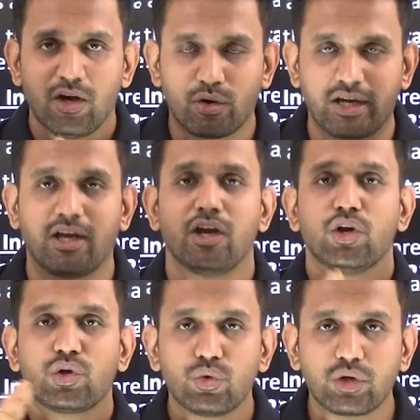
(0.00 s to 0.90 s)
Okay,
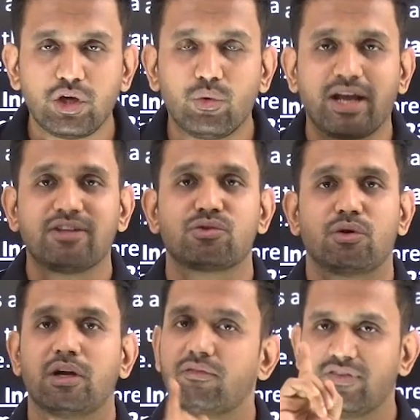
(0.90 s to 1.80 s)
to give rise to
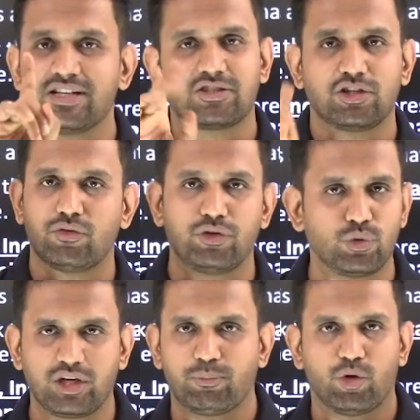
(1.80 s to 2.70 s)
our first stage of
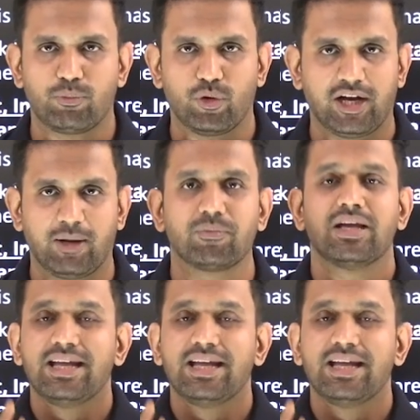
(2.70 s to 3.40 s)
nuclear power program.